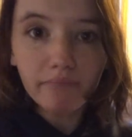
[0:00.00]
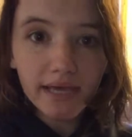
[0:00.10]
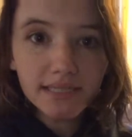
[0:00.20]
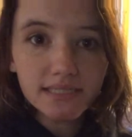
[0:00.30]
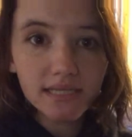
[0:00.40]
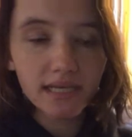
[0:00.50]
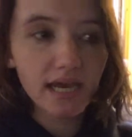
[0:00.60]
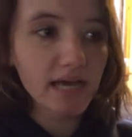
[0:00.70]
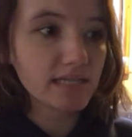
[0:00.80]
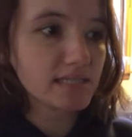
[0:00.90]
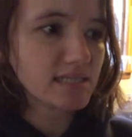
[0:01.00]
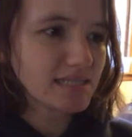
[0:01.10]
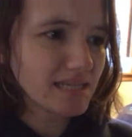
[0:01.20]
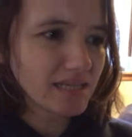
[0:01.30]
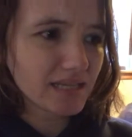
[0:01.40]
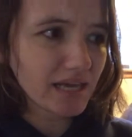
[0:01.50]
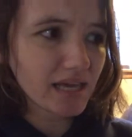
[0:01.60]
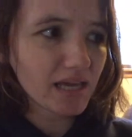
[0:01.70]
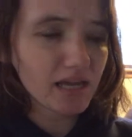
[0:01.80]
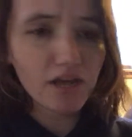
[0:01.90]
mint. He has like
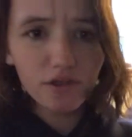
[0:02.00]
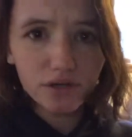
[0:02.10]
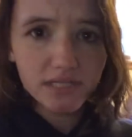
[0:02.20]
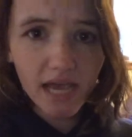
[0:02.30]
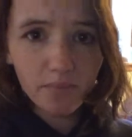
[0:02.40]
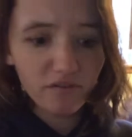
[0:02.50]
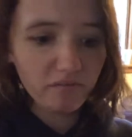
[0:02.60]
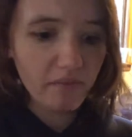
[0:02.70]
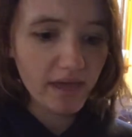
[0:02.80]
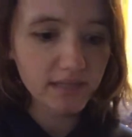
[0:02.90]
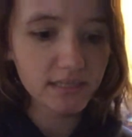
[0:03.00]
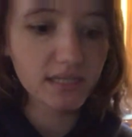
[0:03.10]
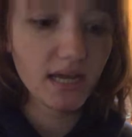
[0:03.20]
another type of mint.